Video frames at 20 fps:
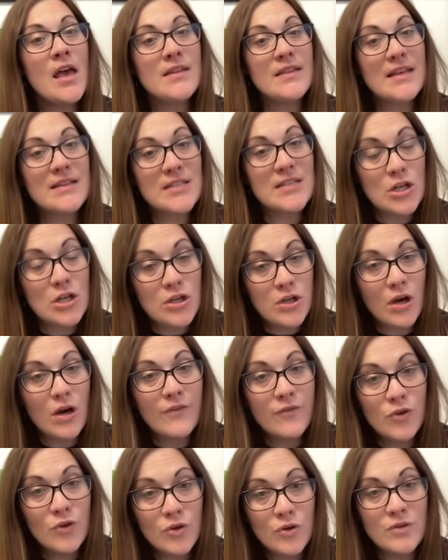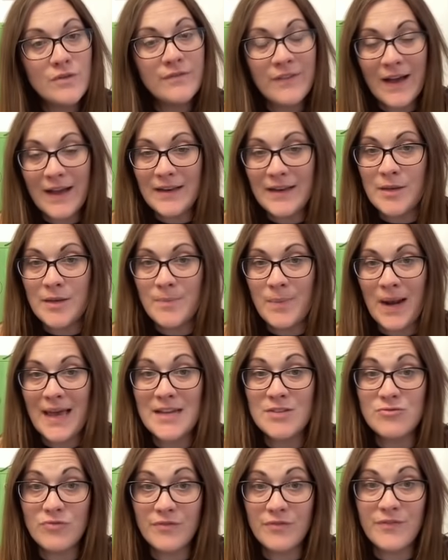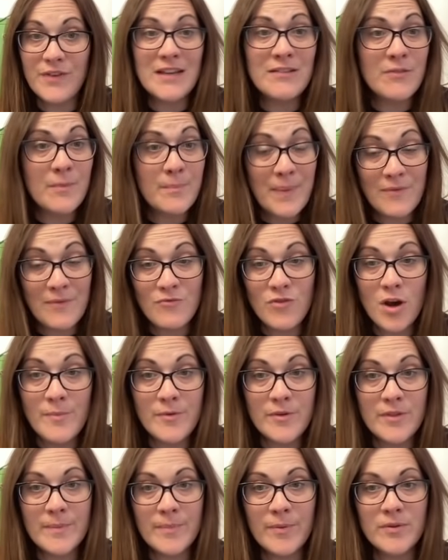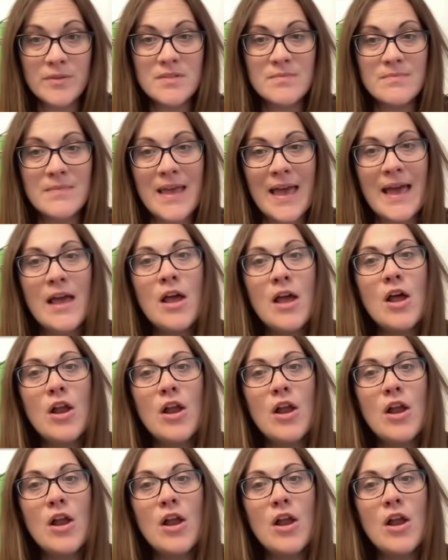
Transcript: There's a lot of good value players. Rafinha and Benrahma at the bottom there.